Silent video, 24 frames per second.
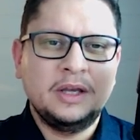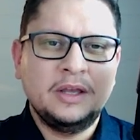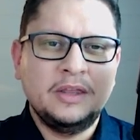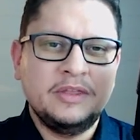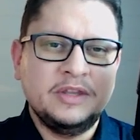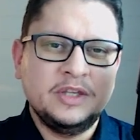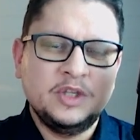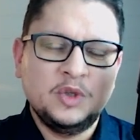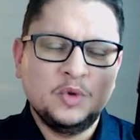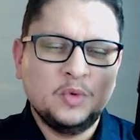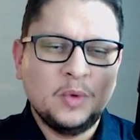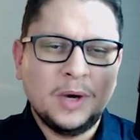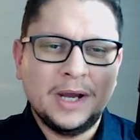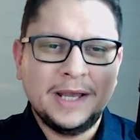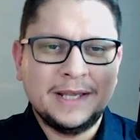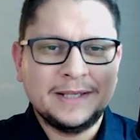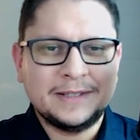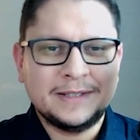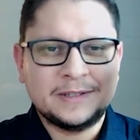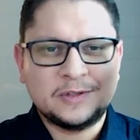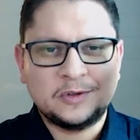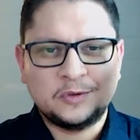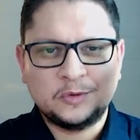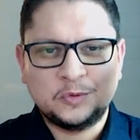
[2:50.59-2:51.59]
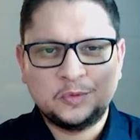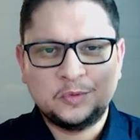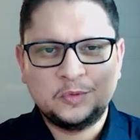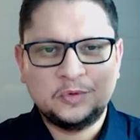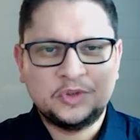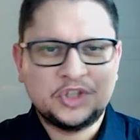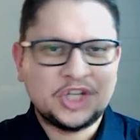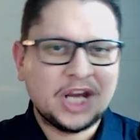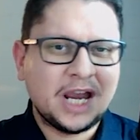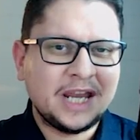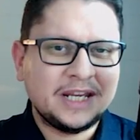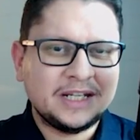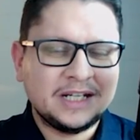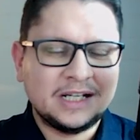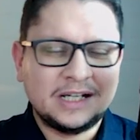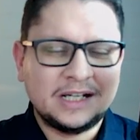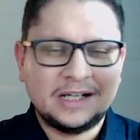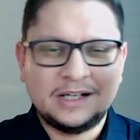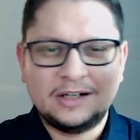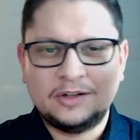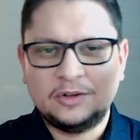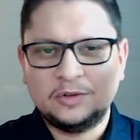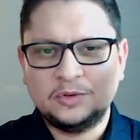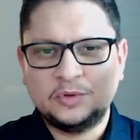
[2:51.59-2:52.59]
the US or to
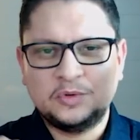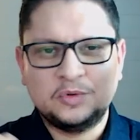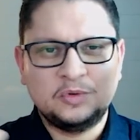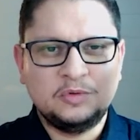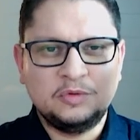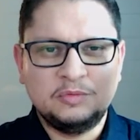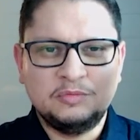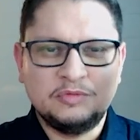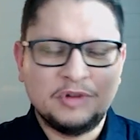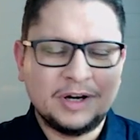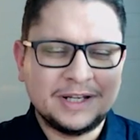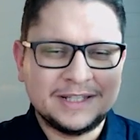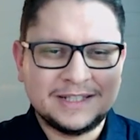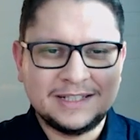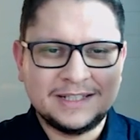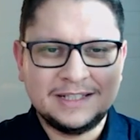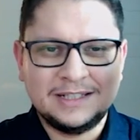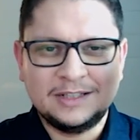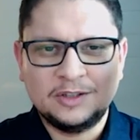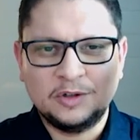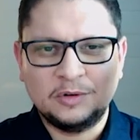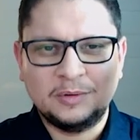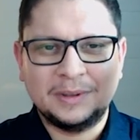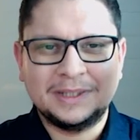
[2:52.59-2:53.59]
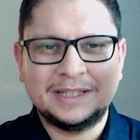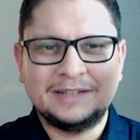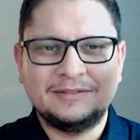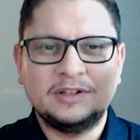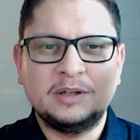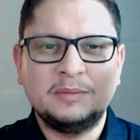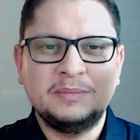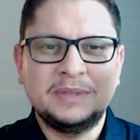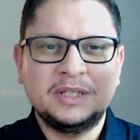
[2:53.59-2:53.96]
China or to Brazil or whatever,